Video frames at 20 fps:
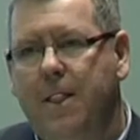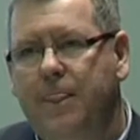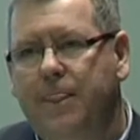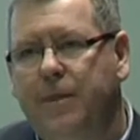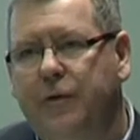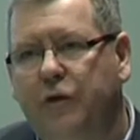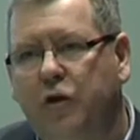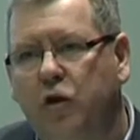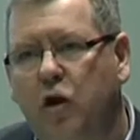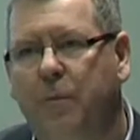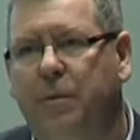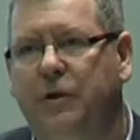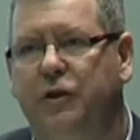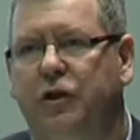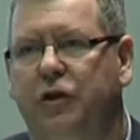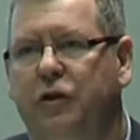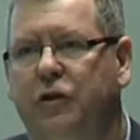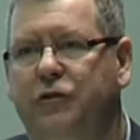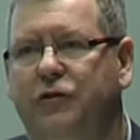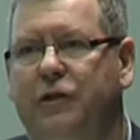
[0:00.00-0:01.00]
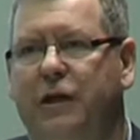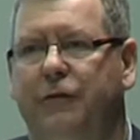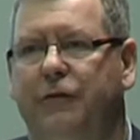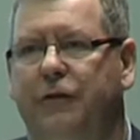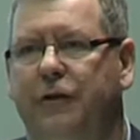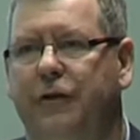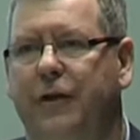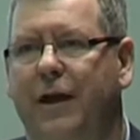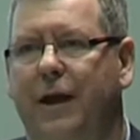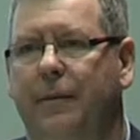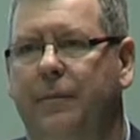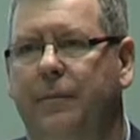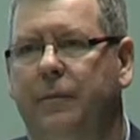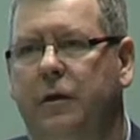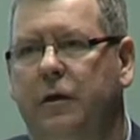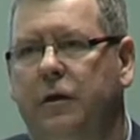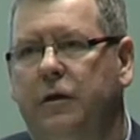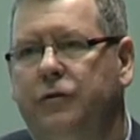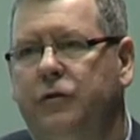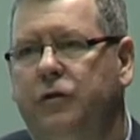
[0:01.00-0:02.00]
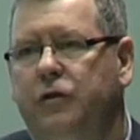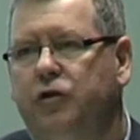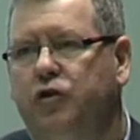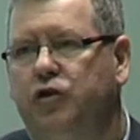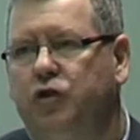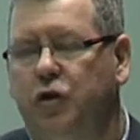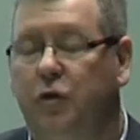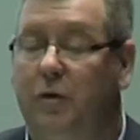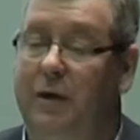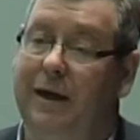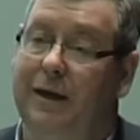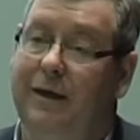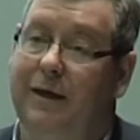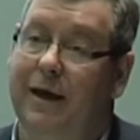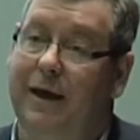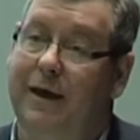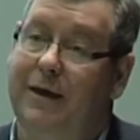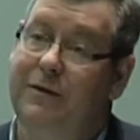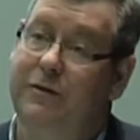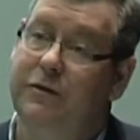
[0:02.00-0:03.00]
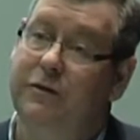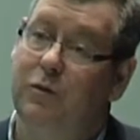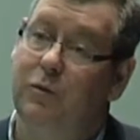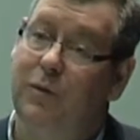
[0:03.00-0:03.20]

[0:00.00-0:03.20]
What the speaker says: there's an opportunity for them to truly engage